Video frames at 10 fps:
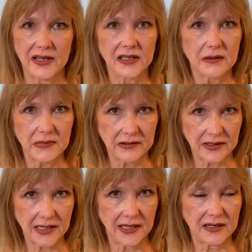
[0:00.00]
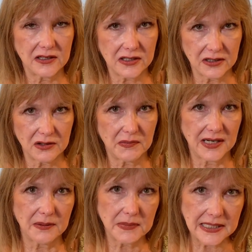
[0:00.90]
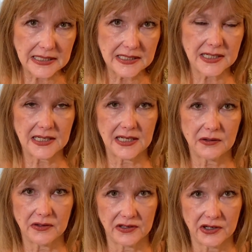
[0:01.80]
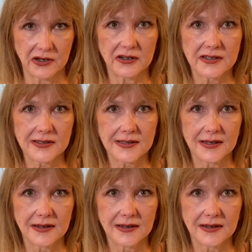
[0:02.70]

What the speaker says: and communicated to you by the PT or the nurse.